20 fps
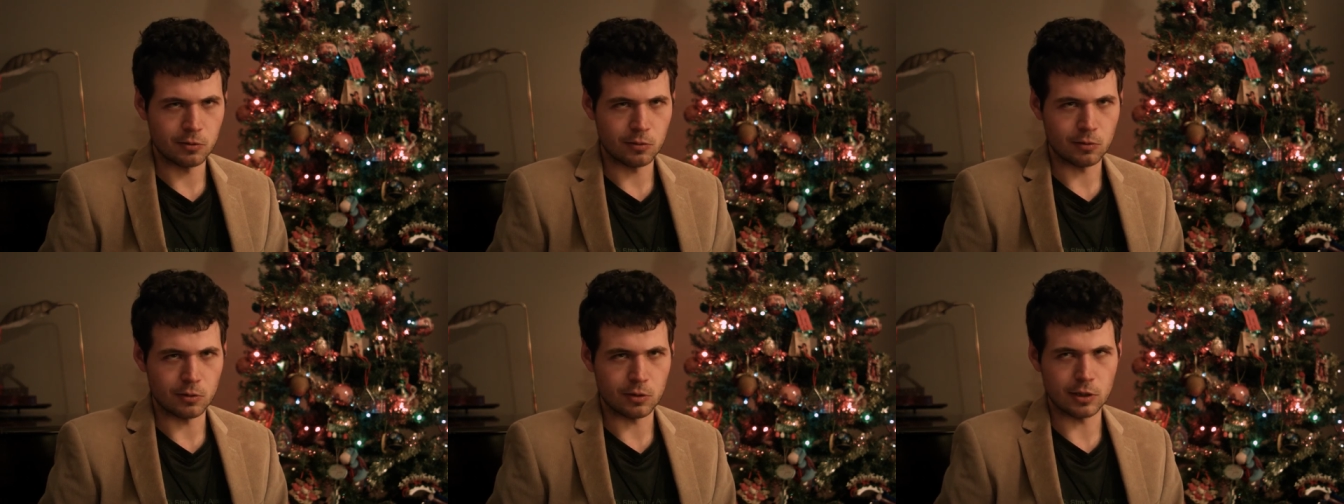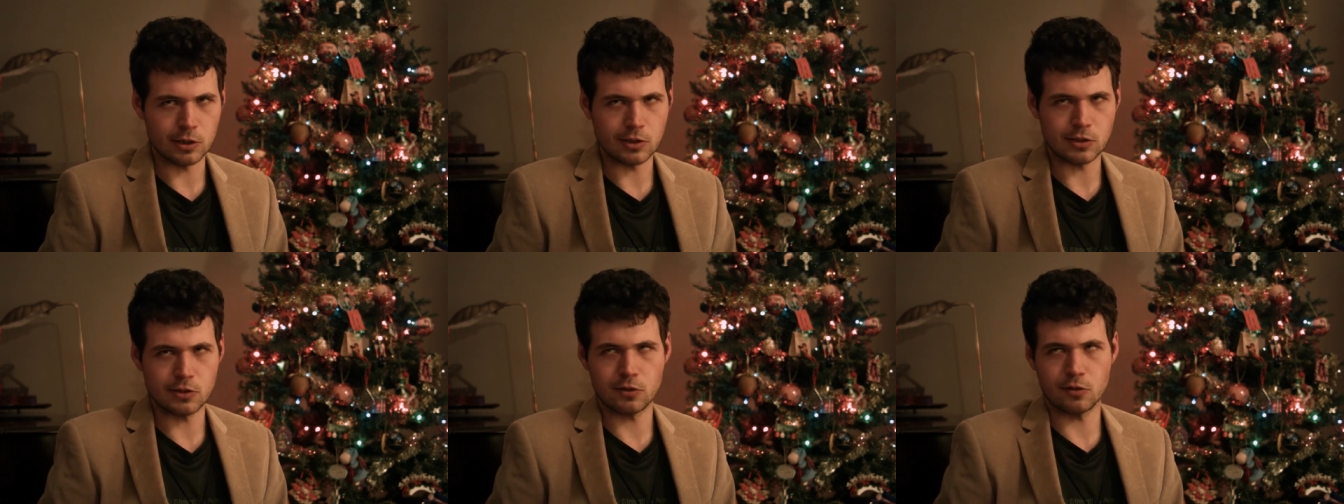at
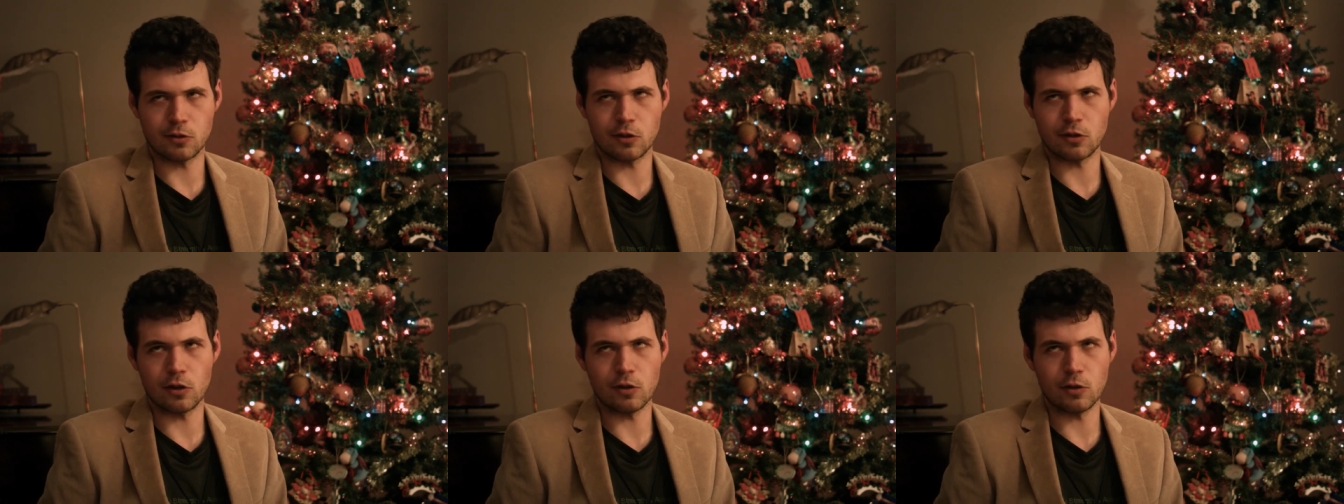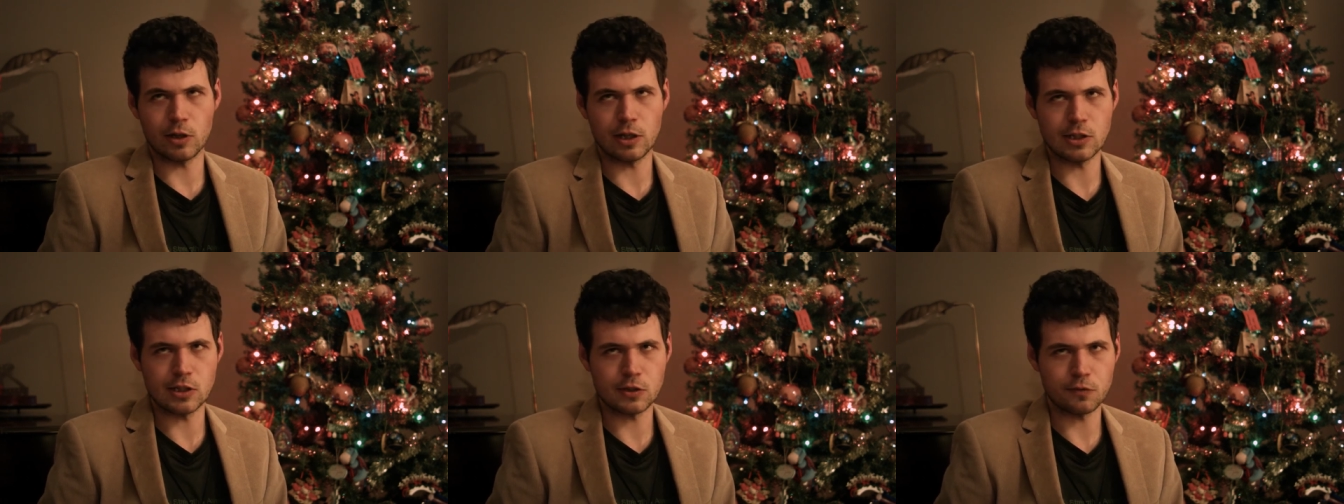least to
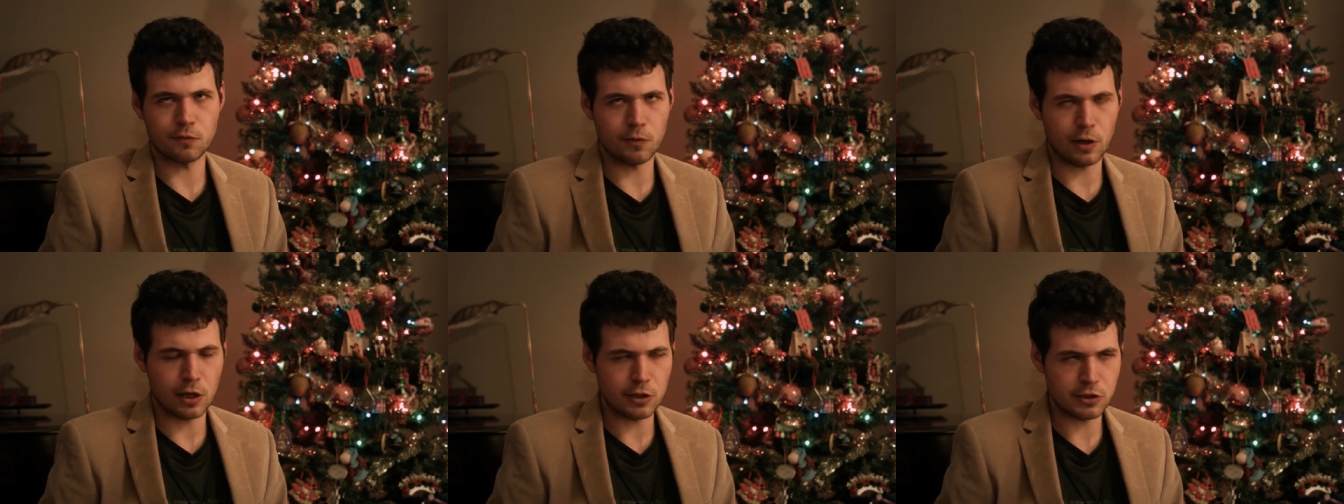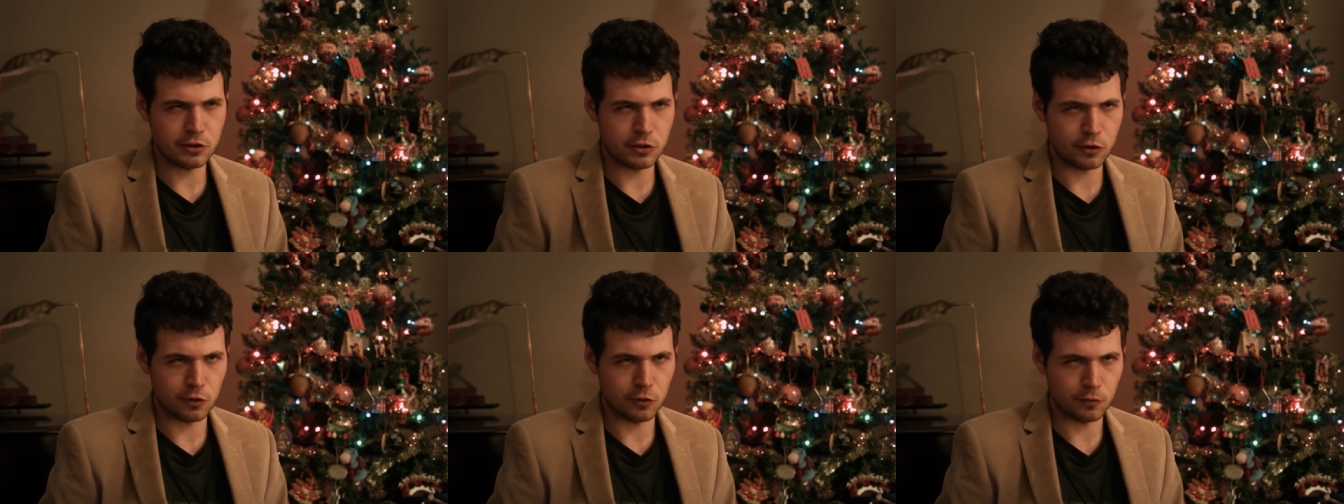his
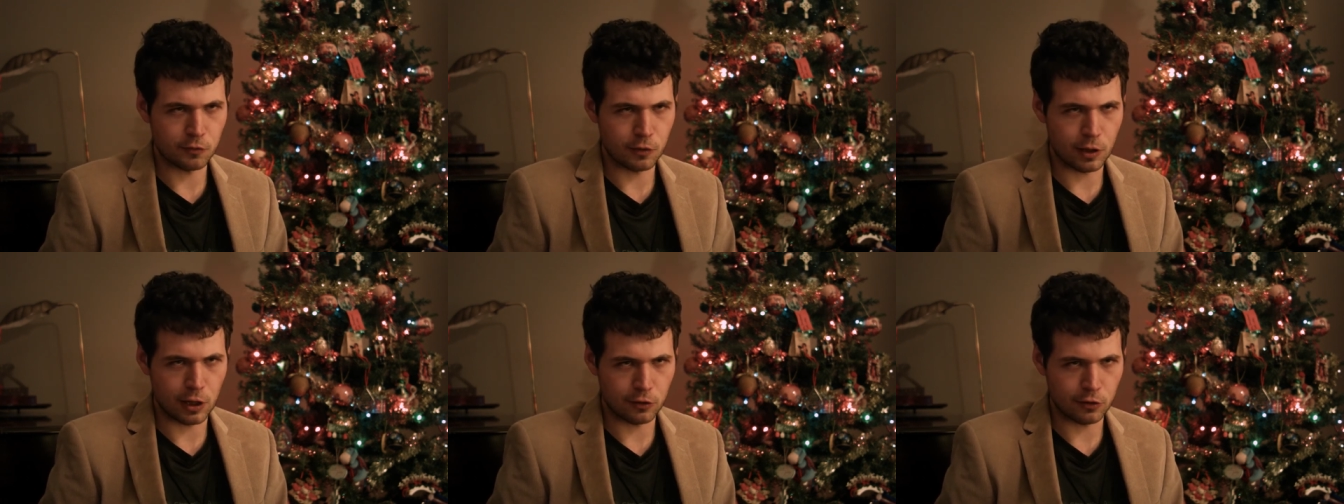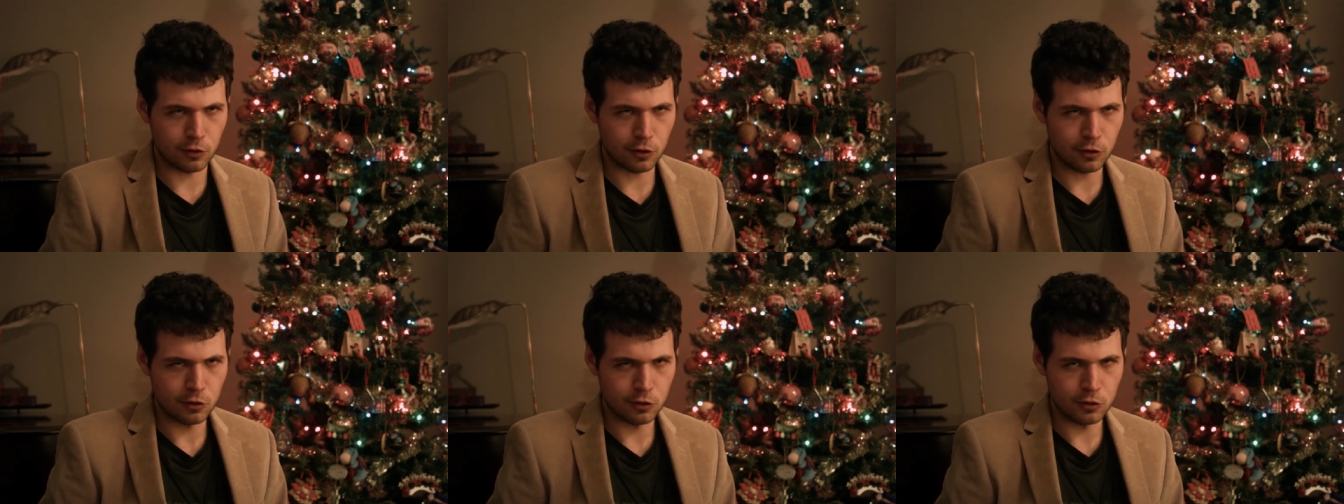foster
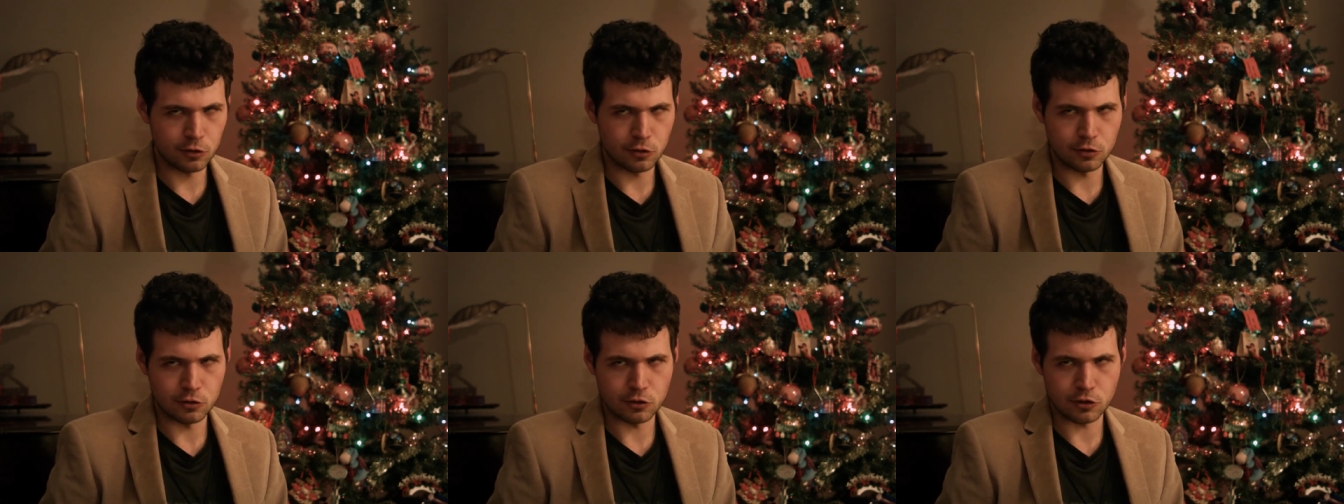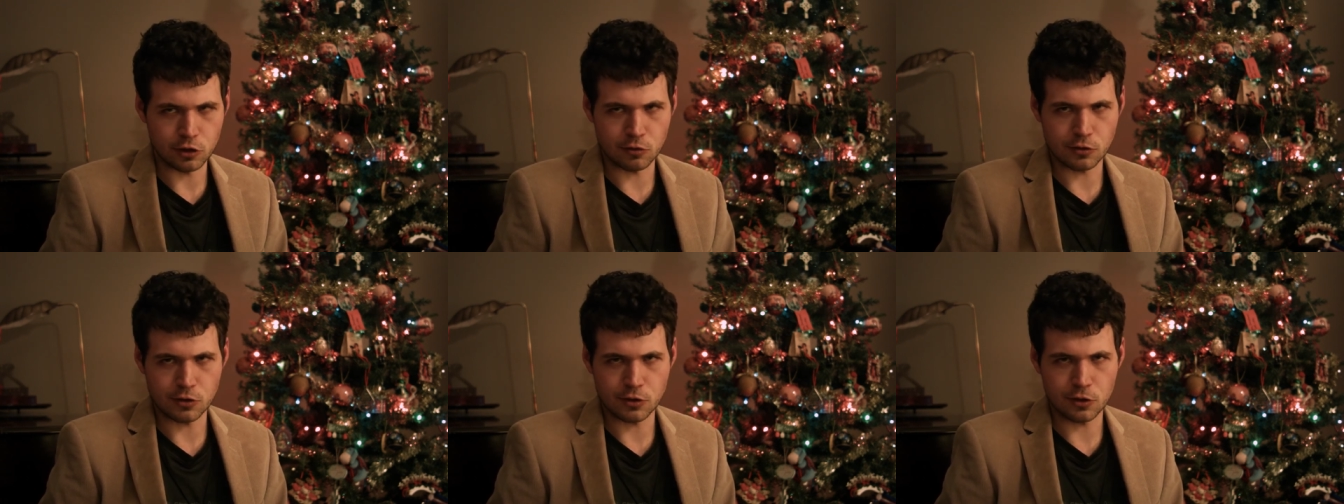father,
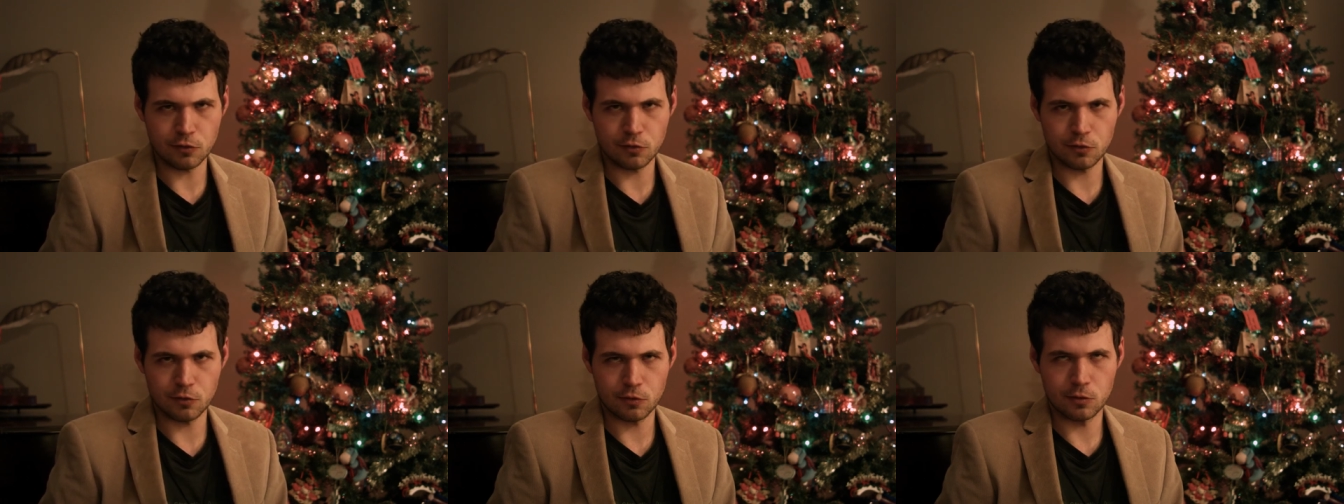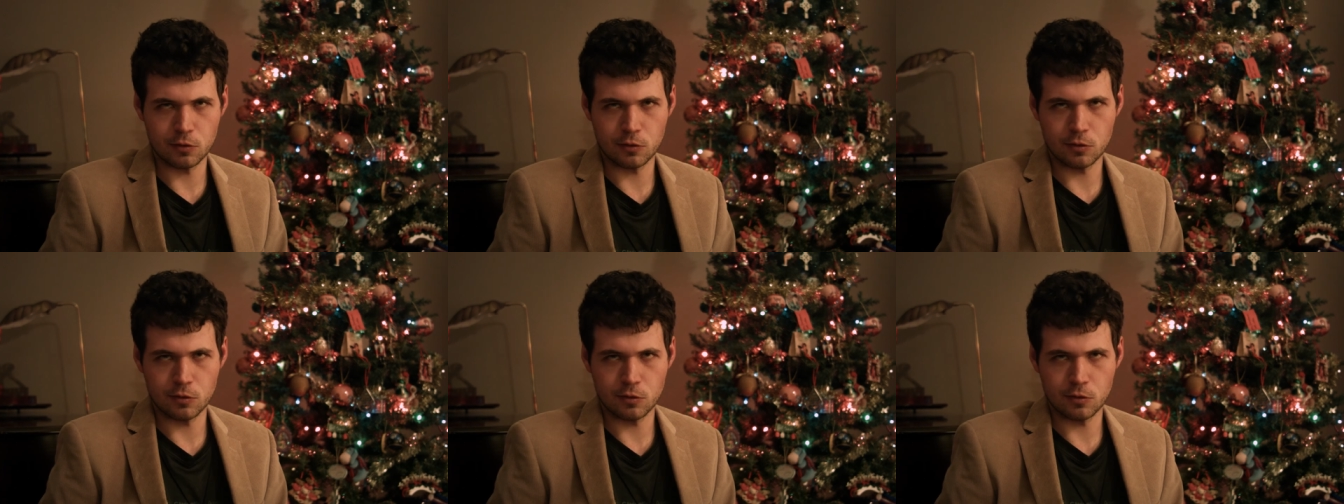Joseph,